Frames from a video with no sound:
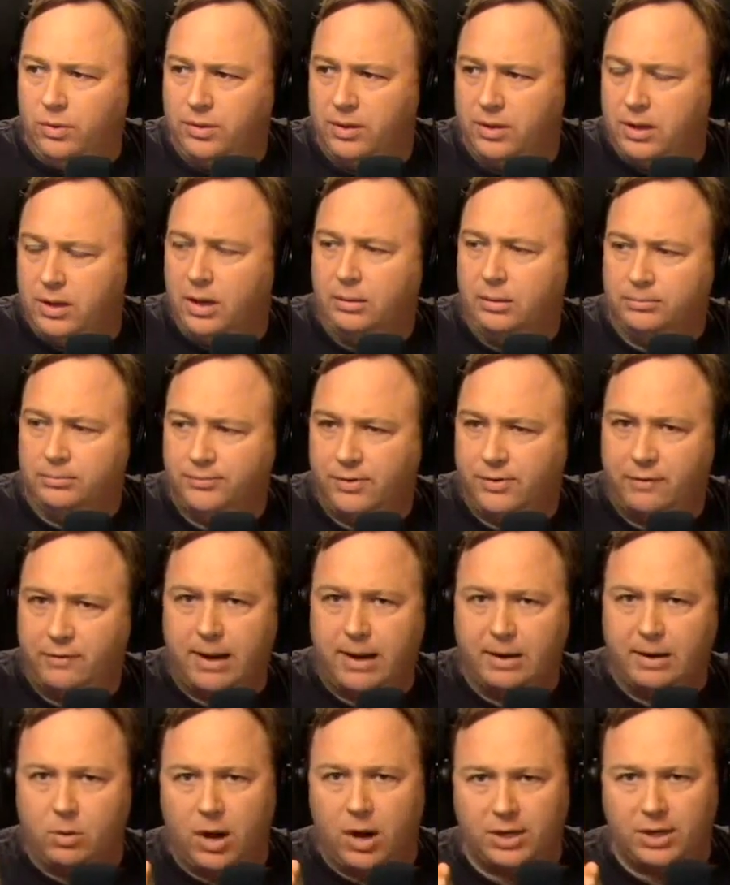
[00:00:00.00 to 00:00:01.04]
with them for
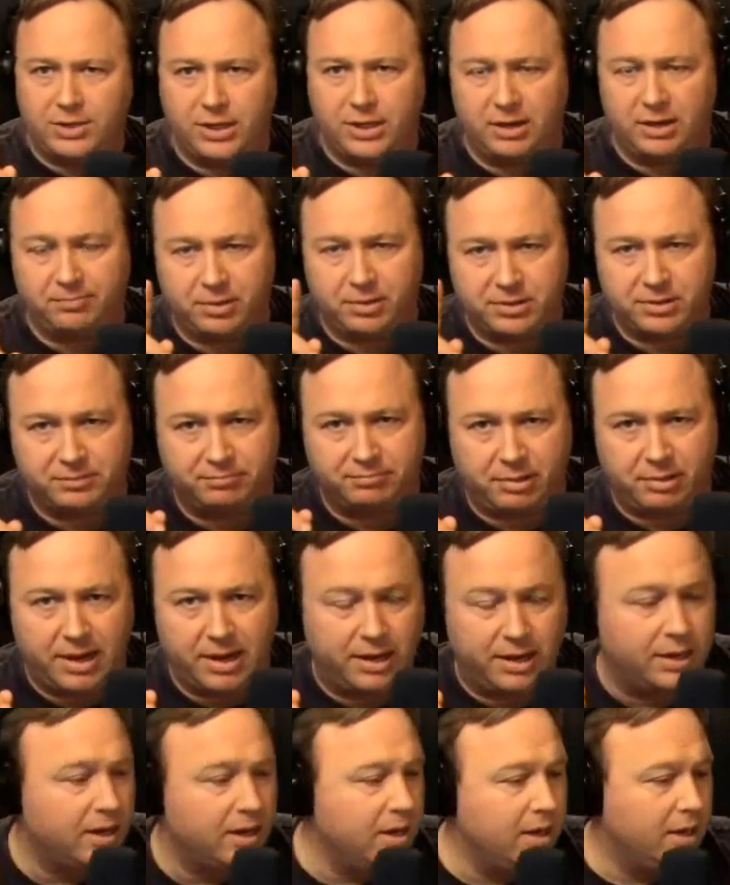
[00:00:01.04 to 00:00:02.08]
everybody watching at
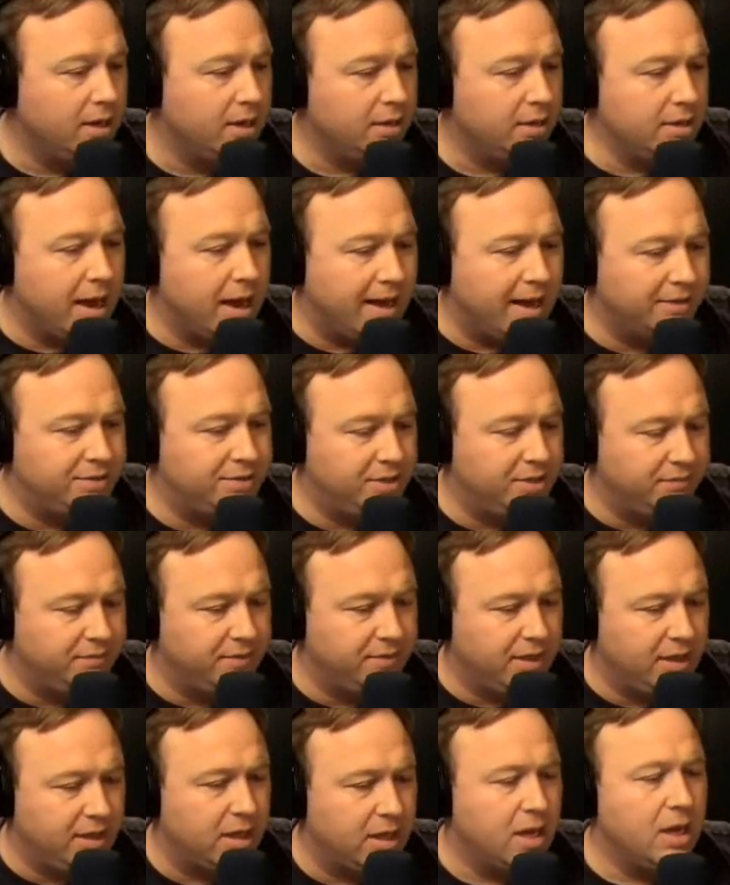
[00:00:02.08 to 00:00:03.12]

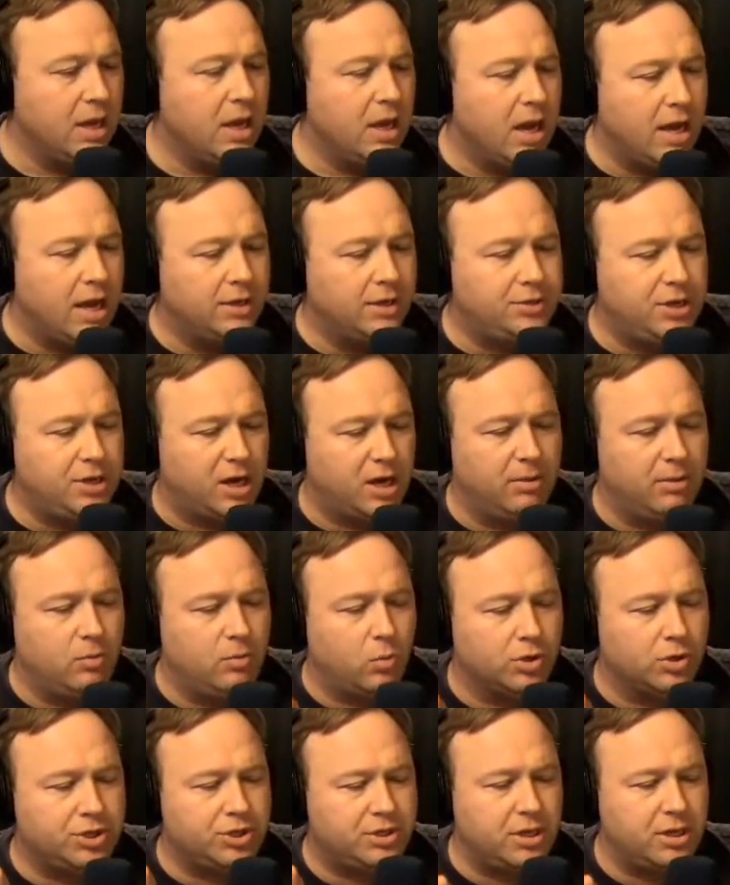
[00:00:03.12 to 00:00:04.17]
PrisonPlanet.tv.
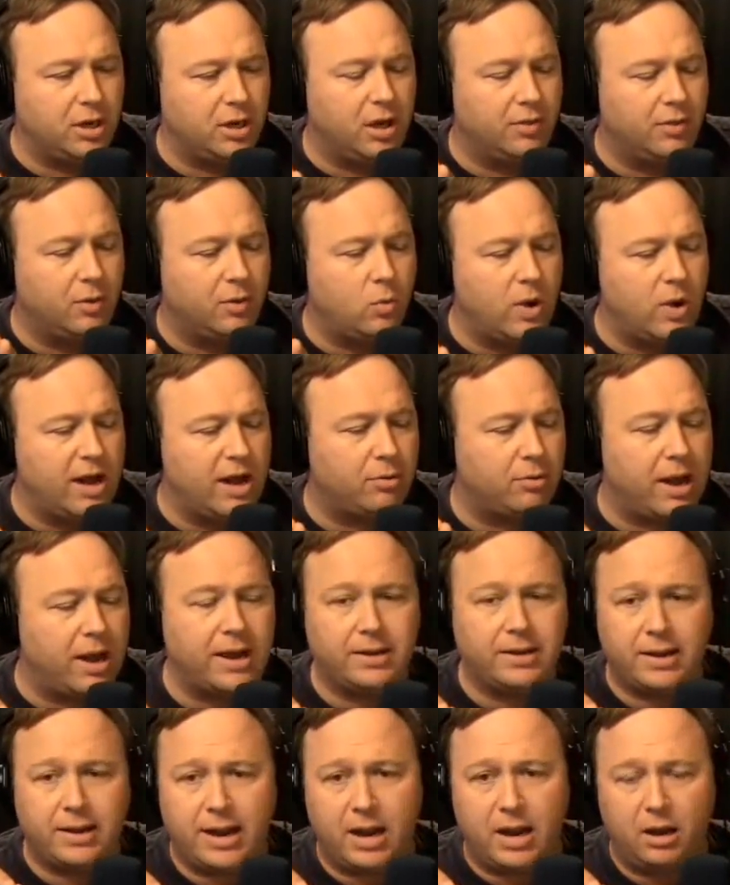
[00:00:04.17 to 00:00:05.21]
Gentlemen, we're still on the web
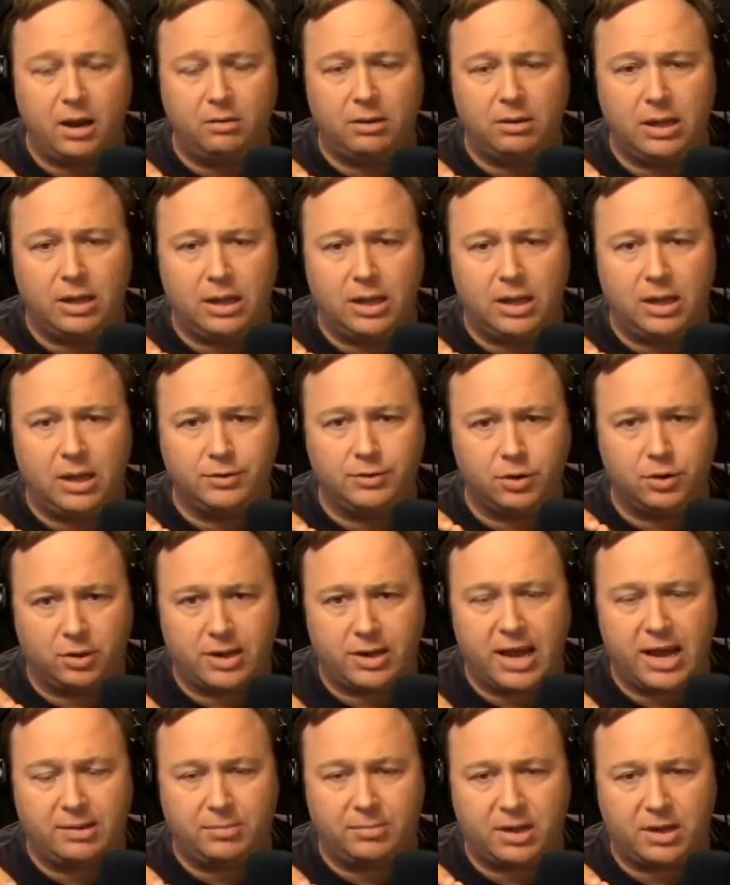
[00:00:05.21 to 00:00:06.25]
right now. You're
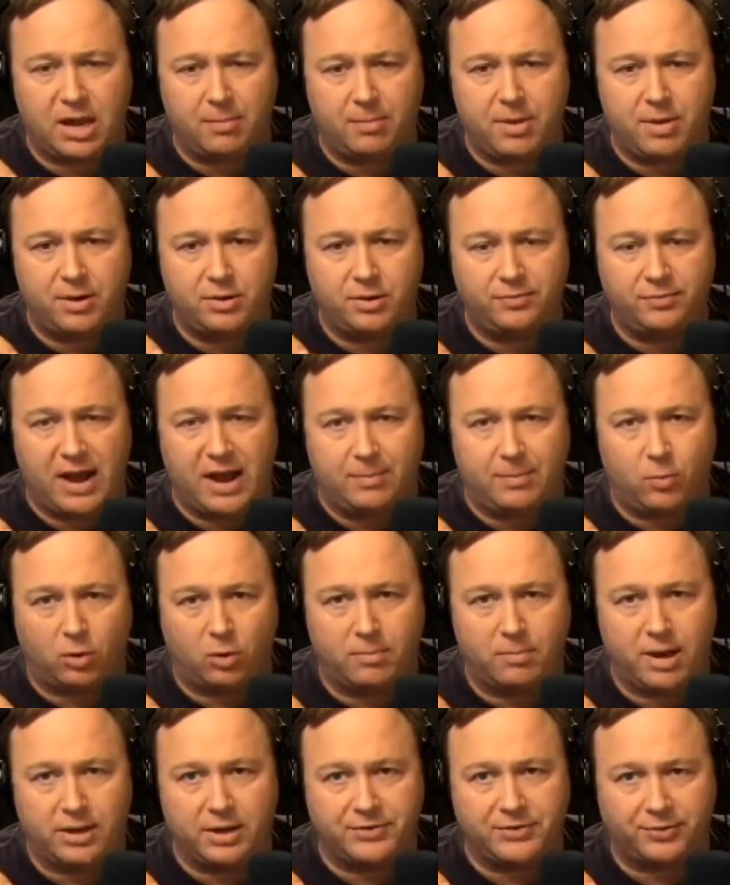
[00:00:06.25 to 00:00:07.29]
game to come in and do 5
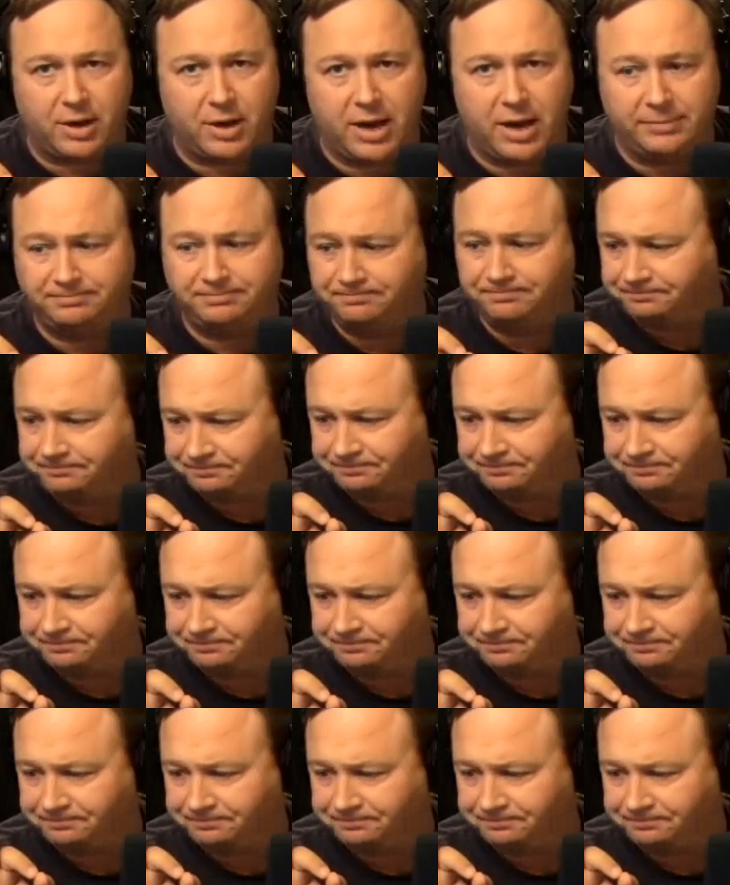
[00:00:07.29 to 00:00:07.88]
more minutes, right?